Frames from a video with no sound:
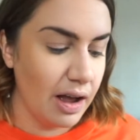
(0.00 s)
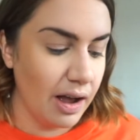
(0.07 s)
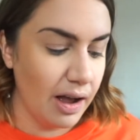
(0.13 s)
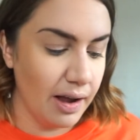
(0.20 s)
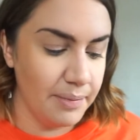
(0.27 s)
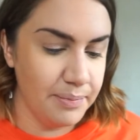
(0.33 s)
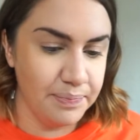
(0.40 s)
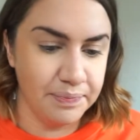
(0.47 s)

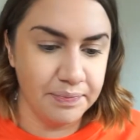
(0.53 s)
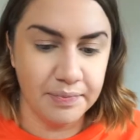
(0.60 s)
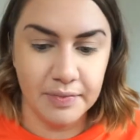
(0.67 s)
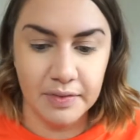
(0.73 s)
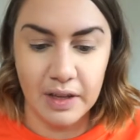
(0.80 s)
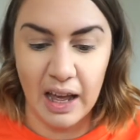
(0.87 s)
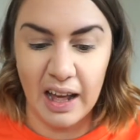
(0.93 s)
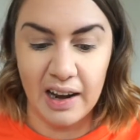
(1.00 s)
And
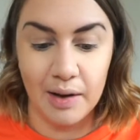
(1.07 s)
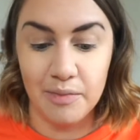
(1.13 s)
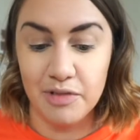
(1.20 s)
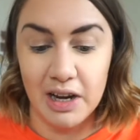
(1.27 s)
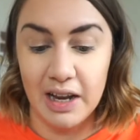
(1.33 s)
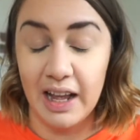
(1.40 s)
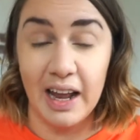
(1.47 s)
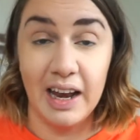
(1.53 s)
I'm
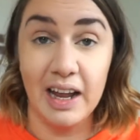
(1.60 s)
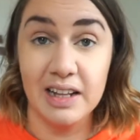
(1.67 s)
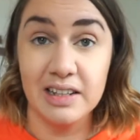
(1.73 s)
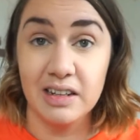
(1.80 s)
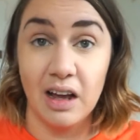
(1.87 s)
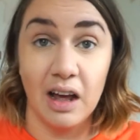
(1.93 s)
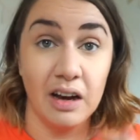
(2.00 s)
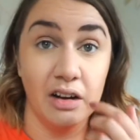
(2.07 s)
really getting
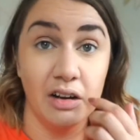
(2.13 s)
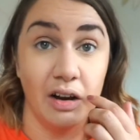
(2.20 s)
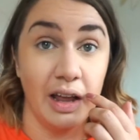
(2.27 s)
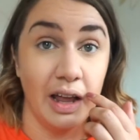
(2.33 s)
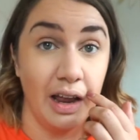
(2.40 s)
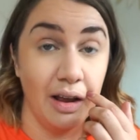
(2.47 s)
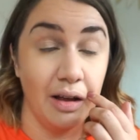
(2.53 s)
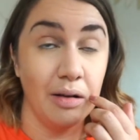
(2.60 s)
into kind
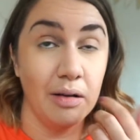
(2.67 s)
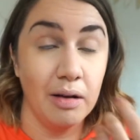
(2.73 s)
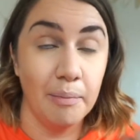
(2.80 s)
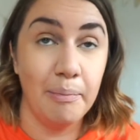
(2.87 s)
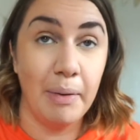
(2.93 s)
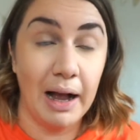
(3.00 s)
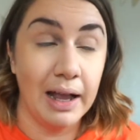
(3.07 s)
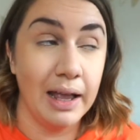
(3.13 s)

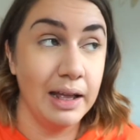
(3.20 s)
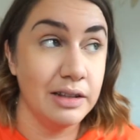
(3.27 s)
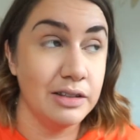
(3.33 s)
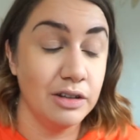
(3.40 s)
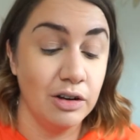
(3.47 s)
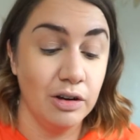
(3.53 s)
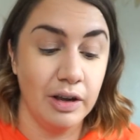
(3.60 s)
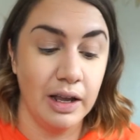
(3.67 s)
of back
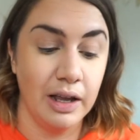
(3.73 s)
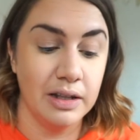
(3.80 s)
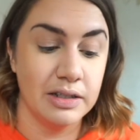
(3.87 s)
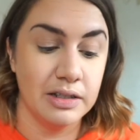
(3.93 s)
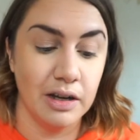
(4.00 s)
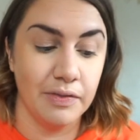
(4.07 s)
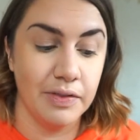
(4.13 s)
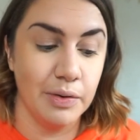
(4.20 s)
into cooking and stuff.